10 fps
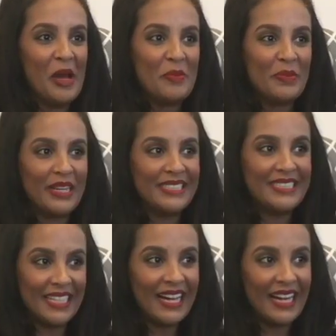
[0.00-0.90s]
But
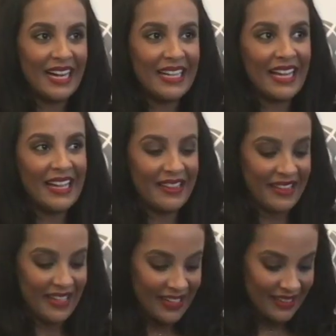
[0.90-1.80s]
yeah,
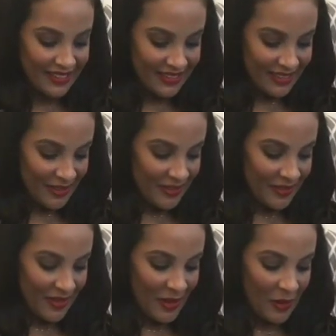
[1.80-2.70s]
then
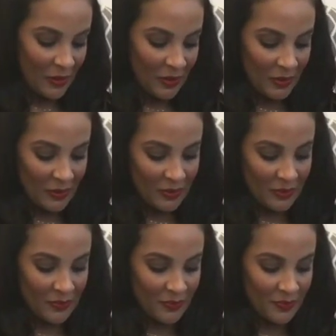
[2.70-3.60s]
the whole
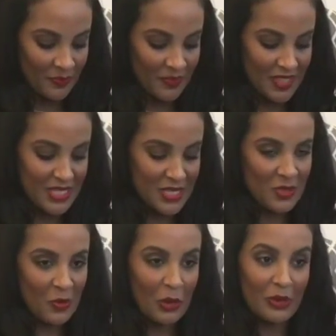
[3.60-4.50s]

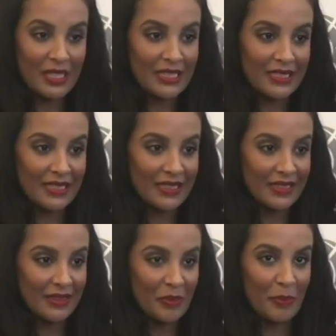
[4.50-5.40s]
swollen
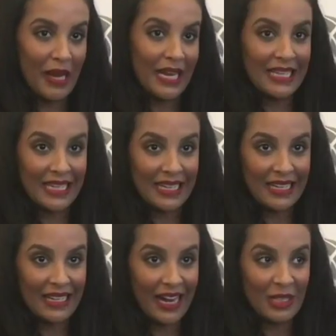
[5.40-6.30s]
belly, I